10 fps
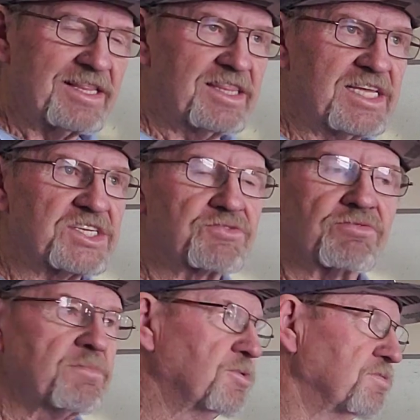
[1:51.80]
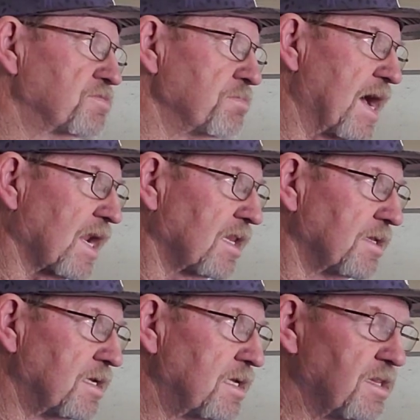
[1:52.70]
This removes
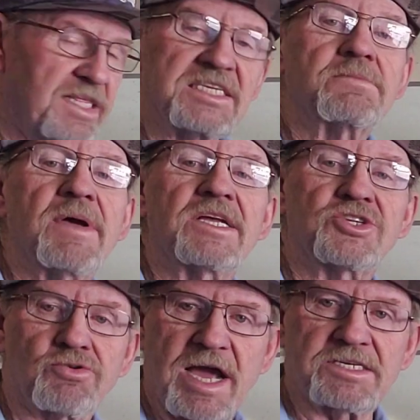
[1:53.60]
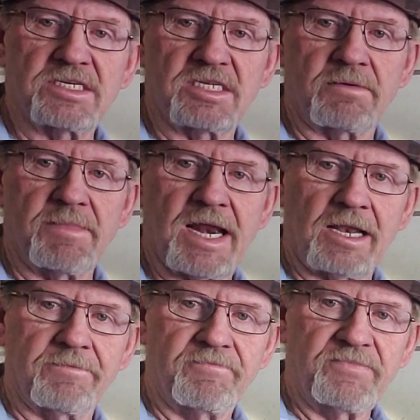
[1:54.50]
metal. This makes scratches in metal.
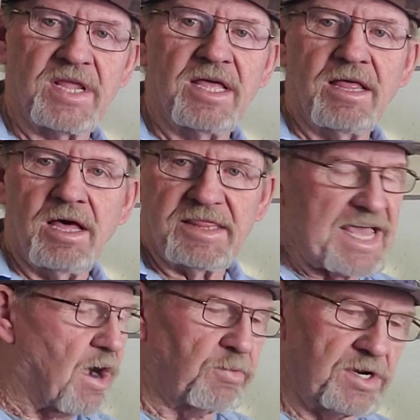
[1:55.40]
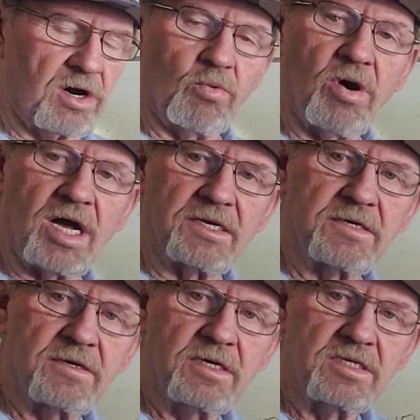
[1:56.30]
That we don't want.
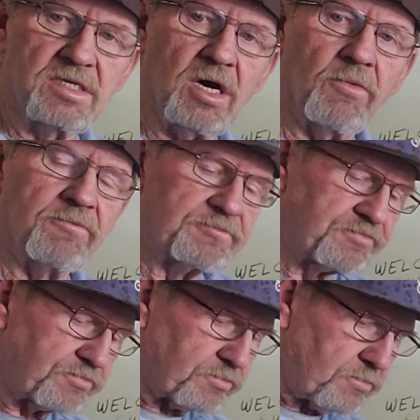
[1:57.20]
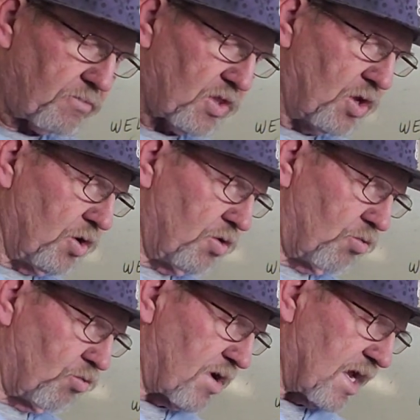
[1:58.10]
So,
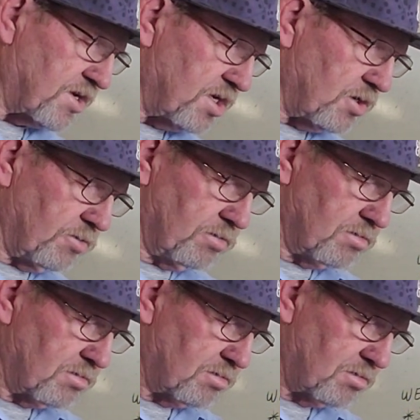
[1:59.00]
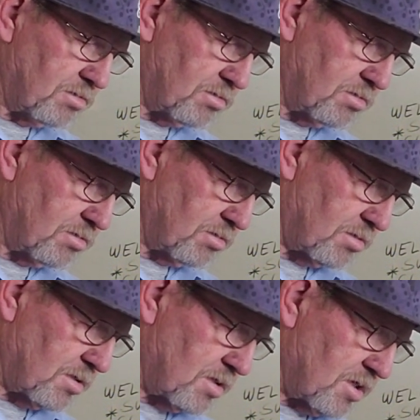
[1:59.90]
what I do,
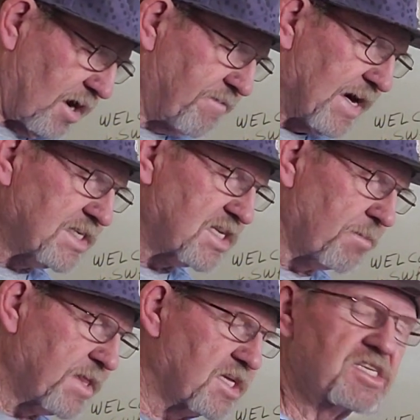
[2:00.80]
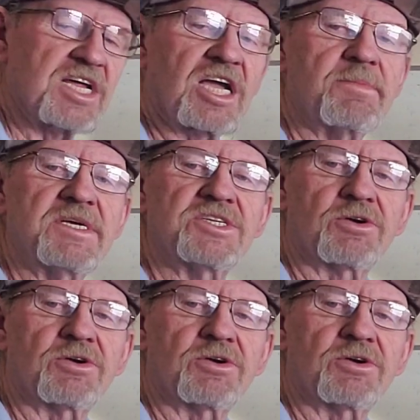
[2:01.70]
I find something that's not going to be as